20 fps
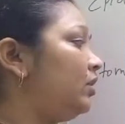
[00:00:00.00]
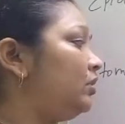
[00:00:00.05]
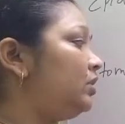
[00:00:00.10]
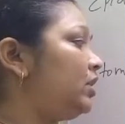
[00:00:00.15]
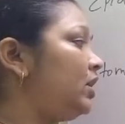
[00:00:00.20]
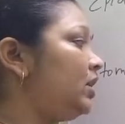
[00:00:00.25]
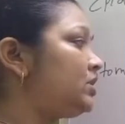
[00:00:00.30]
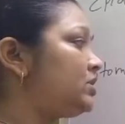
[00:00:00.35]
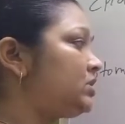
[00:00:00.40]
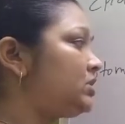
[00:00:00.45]

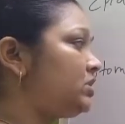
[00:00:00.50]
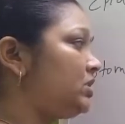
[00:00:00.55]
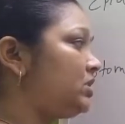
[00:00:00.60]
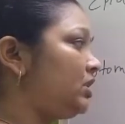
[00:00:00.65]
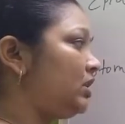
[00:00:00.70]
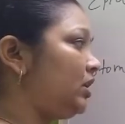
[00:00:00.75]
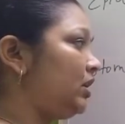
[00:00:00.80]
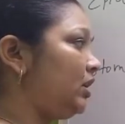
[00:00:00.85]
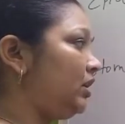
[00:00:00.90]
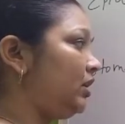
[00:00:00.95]
this
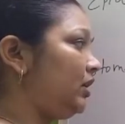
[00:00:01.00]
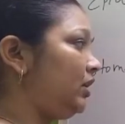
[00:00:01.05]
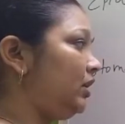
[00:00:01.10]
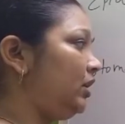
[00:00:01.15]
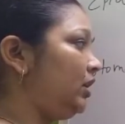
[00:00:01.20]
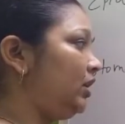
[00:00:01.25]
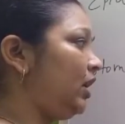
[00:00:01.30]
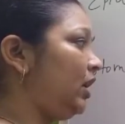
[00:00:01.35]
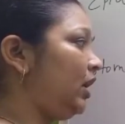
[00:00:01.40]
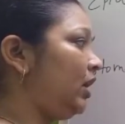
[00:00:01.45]

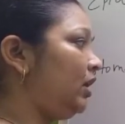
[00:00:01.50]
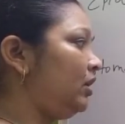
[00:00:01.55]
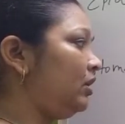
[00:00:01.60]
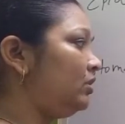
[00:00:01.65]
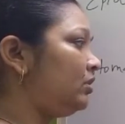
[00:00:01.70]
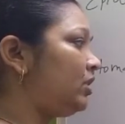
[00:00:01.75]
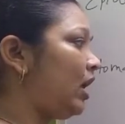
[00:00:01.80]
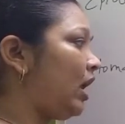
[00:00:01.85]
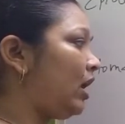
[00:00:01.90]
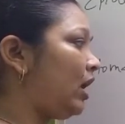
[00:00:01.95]
here
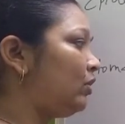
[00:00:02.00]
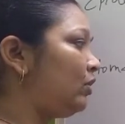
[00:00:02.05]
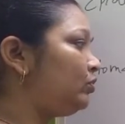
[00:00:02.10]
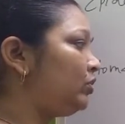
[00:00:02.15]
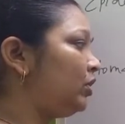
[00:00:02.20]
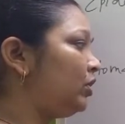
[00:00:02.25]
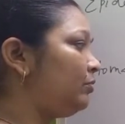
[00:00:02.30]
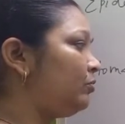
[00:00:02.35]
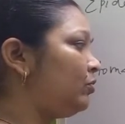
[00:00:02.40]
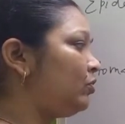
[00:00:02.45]
the
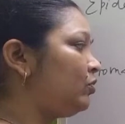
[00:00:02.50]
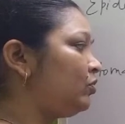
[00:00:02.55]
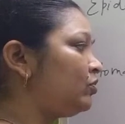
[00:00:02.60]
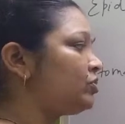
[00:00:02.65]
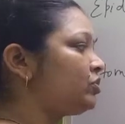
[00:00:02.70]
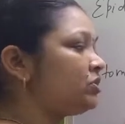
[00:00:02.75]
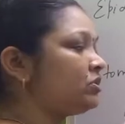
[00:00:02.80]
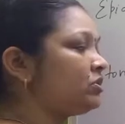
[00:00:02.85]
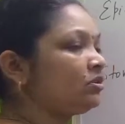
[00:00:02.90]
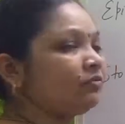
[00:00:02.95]

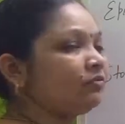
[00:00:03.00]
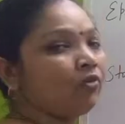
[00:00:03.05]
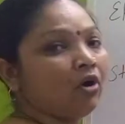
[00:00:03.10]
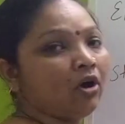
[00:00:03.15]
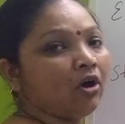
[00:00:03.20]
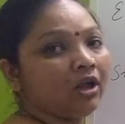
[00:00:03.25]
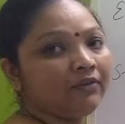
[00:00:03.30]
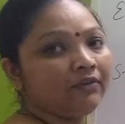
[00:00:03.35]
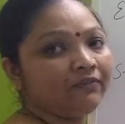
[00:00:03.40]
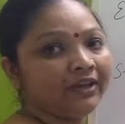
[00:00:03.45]
outermost
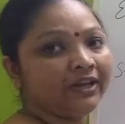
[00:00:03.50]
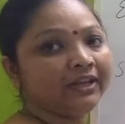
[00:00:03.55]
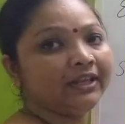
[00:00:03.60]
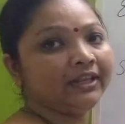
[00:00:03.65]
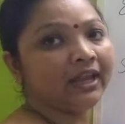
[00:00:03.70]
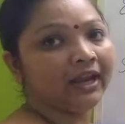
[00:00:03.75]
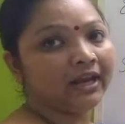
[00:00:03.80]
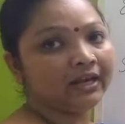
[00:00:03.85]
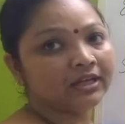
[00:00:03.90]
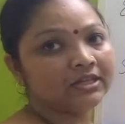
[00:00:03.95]
wall will
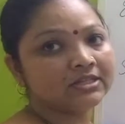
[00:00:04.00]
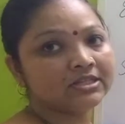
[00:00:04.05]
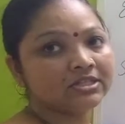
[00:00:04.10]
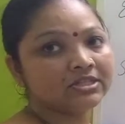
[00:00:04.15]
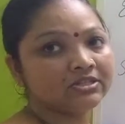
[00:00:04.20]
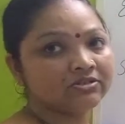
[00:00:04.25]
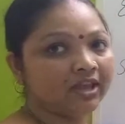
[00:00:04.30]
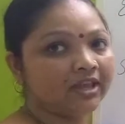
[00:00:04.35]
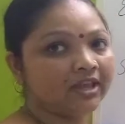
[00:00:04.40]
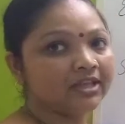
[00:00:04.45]
get a
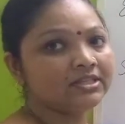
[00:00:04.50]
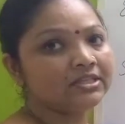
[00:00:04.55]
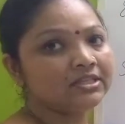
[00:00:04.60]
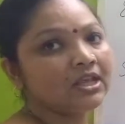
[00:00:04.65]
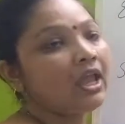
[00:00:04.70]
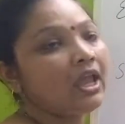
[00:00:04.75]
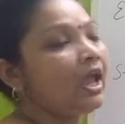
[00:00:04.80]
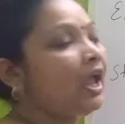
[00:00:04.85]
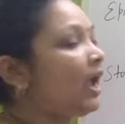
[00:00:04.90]
stress